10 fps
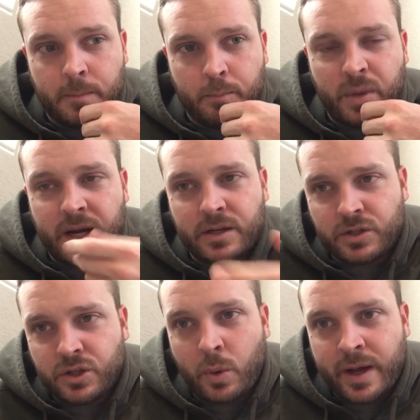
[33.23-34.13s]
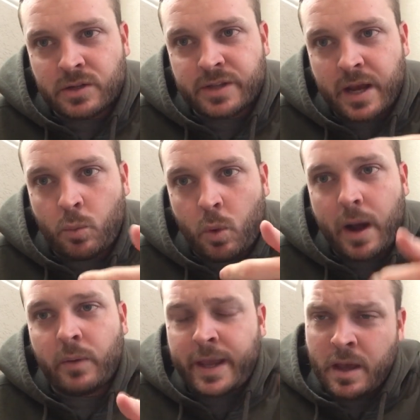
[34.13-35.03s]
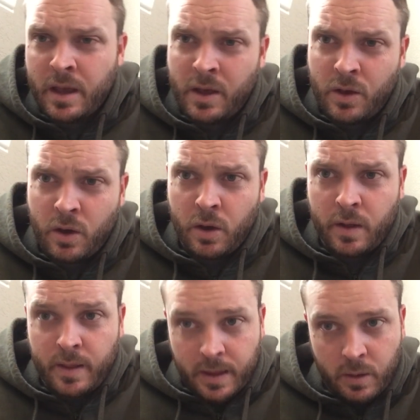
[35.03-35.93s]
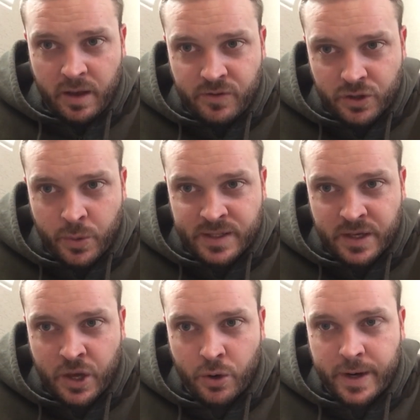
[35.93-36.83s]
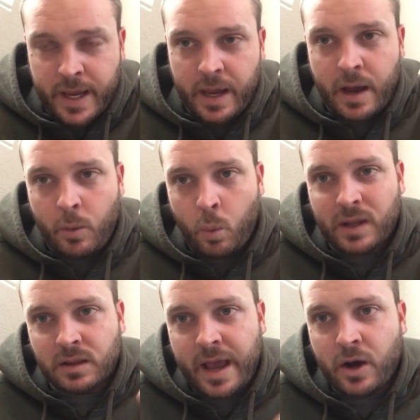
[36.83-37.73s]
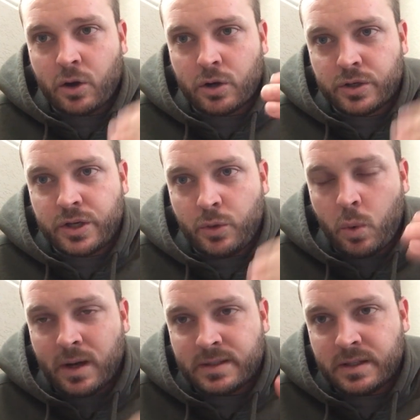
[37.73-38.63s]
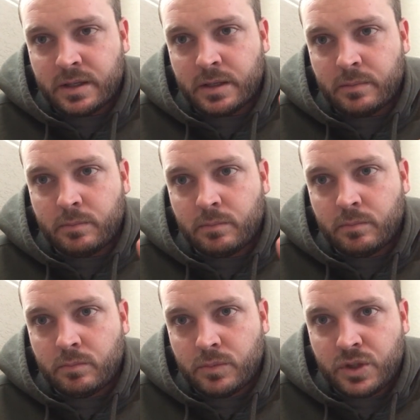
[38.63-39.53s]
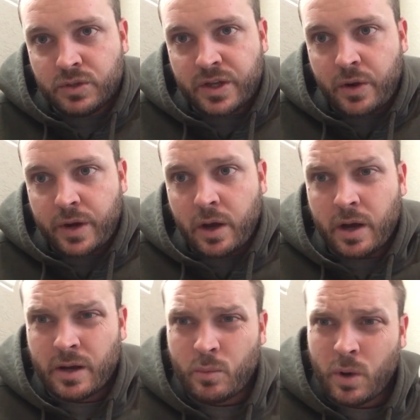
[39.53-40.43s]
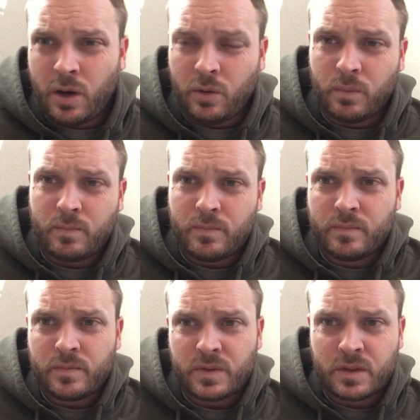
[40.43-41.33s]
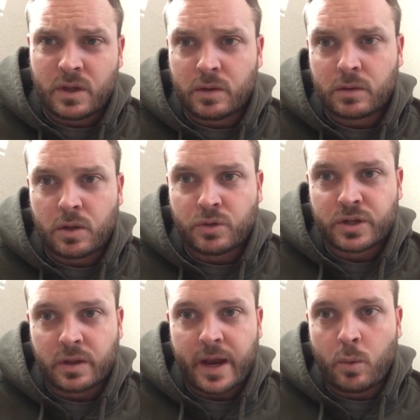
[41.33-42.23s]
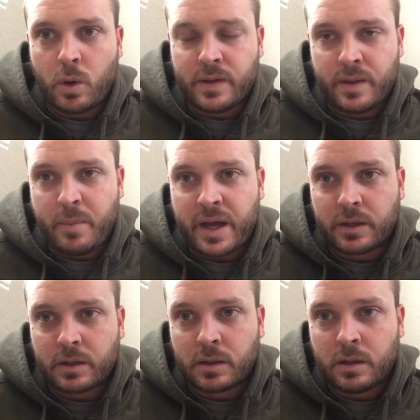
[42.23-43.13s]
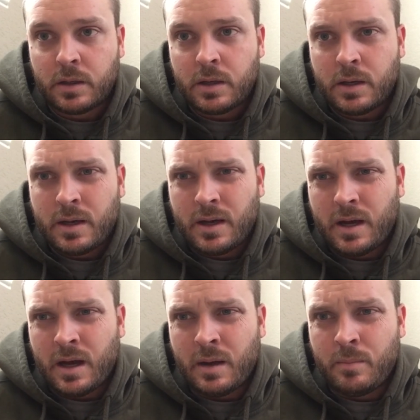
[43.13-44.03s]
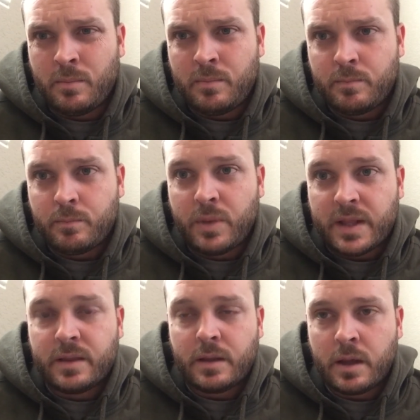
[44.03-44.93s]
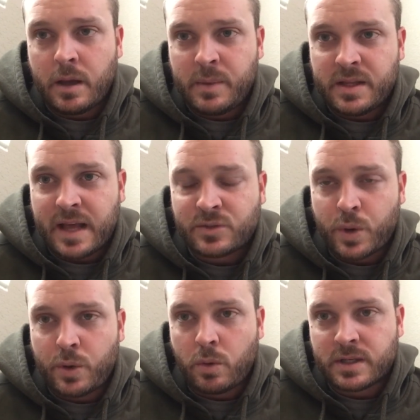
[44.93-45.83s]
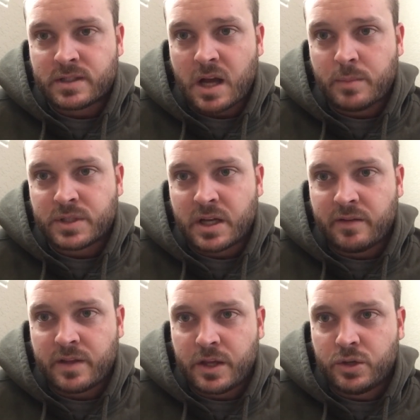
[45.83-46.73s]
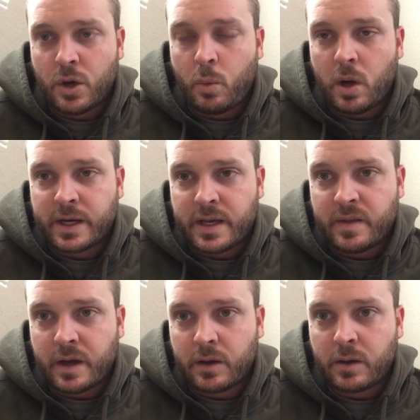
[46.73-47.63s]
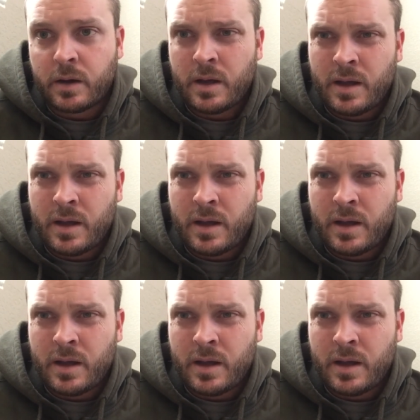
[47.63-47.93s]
but do I understand what, like, if you're doing security, what layer do you want to do security on? Well, the closer to layer one, the better. But I mean, that's where you want to stop stuff that you don't want in there.